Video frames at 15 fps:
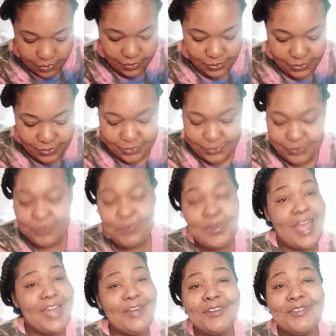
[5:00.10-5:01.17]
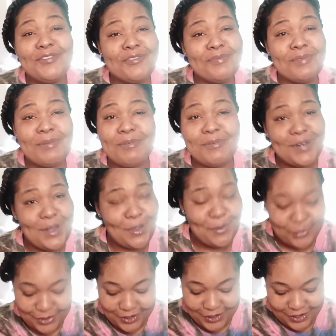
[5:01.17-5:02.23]
I don't even remember what I
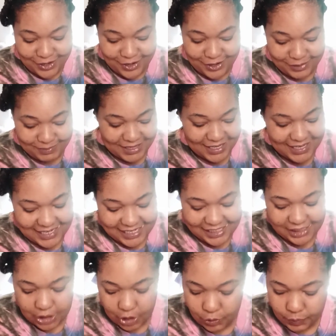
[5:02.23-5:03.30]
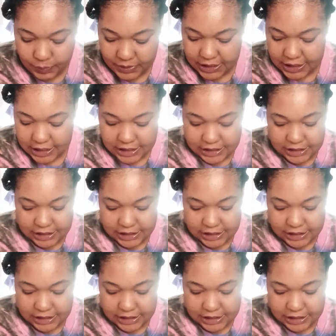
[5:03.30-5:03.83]
ordered, y'all, but let's open it and